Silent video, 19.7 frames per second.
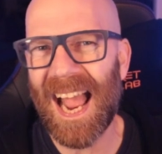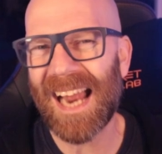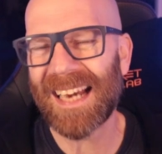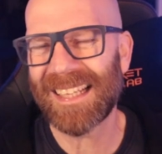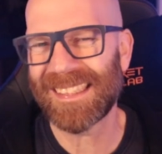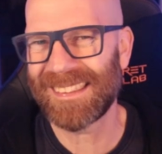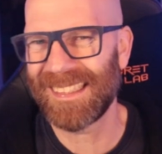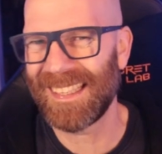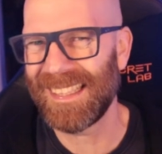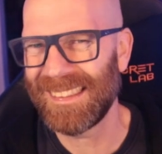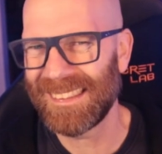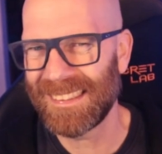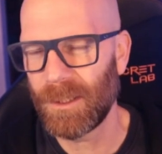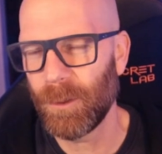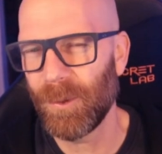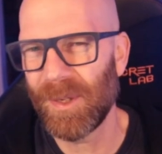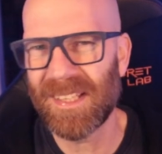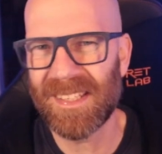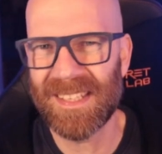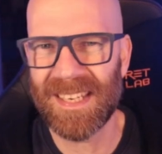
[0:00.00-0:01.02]
access
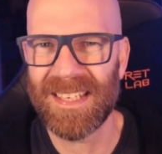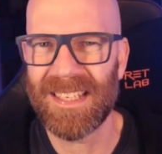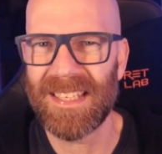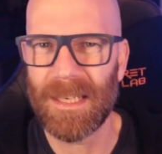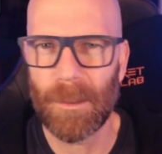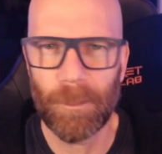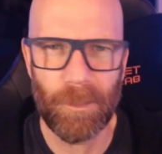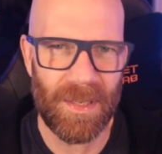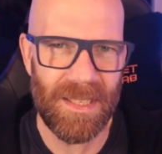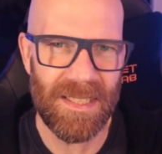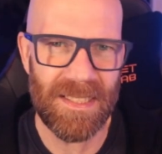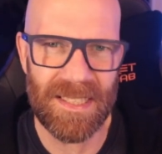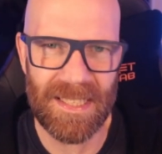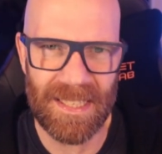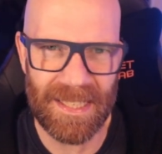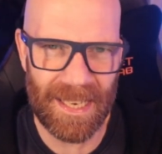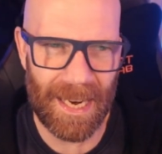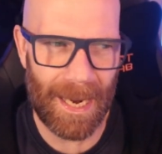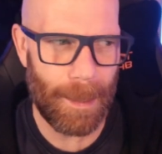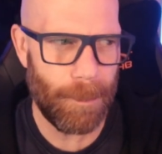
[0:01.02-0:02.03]
to existing
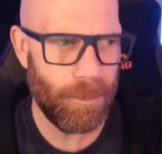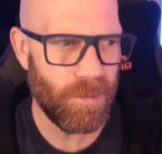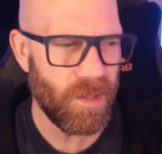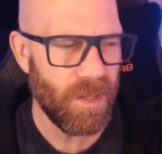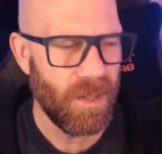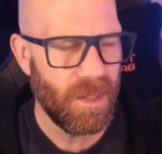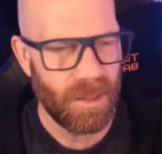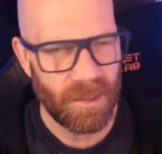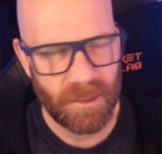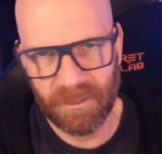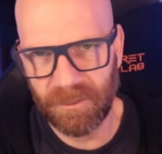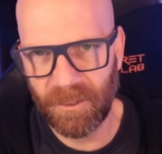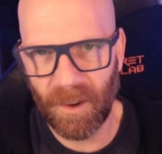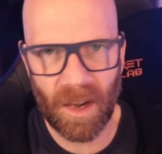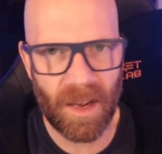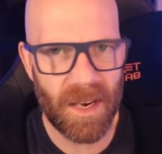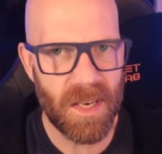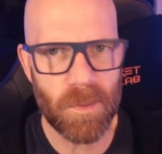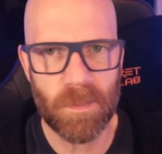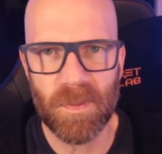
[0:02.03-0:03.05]
PC games
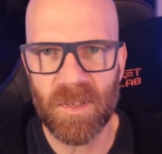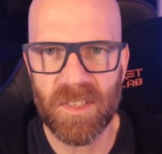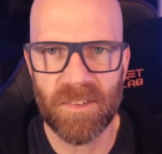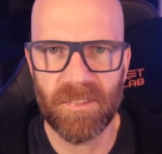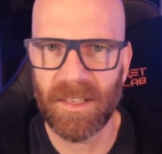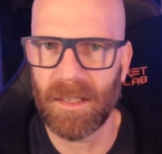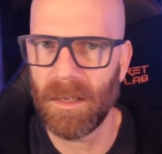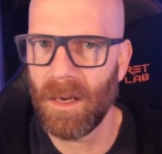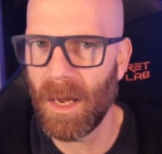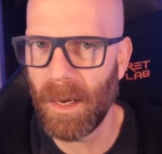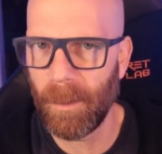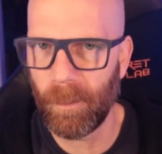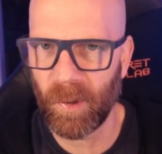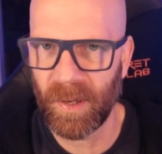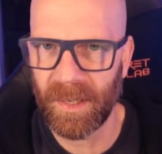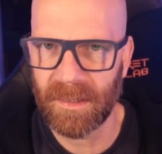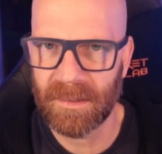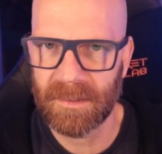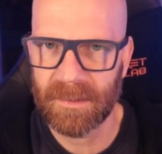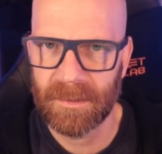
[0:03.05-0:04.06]
via specific
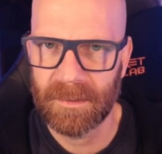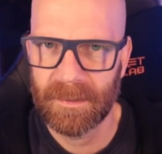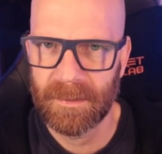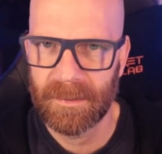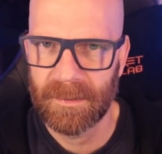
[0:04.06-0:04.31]
libraries.